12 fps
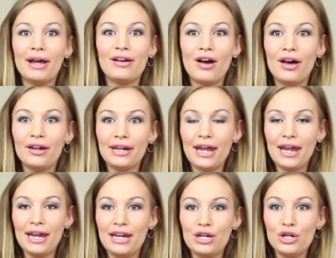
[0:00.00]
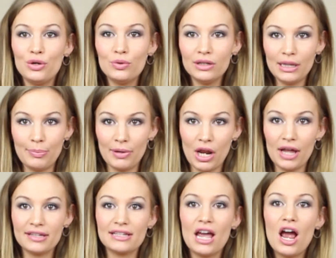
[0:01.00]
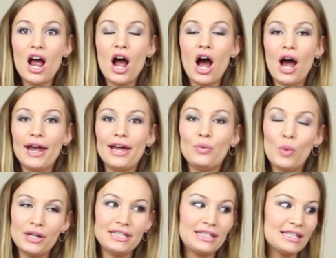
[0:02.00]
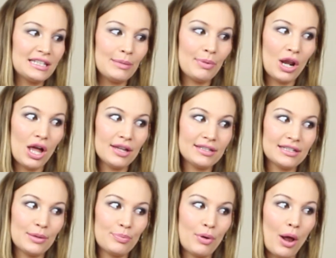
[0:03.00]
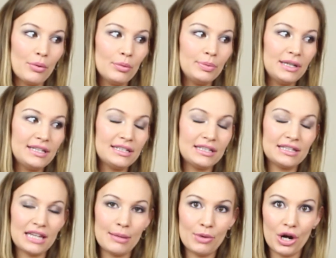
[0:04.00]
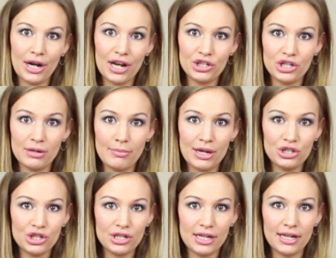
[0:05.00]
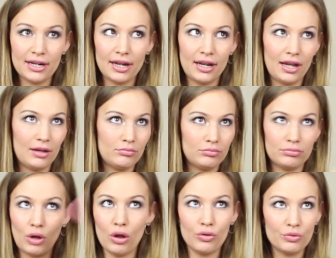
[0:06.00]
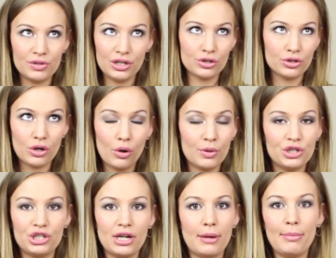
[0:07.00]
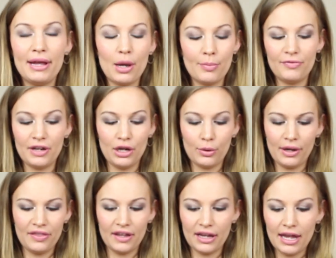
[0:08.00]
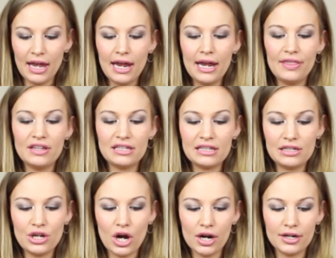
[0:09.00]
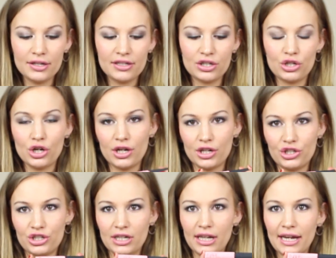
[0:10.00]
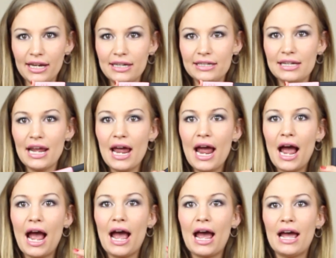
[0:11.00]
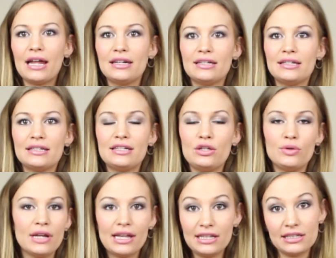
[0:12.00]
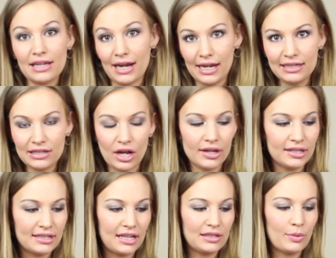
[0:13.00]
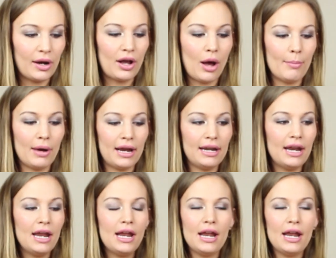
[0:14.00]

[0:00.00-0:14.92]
I got a new lip gloss. I had wanted this lip gloss probably since Kim Kardashian mentioned it all those years ago when she did a makeup video, I think. This is Nars Turkish Delight, and you can get these at ASOS. That's where I got mine.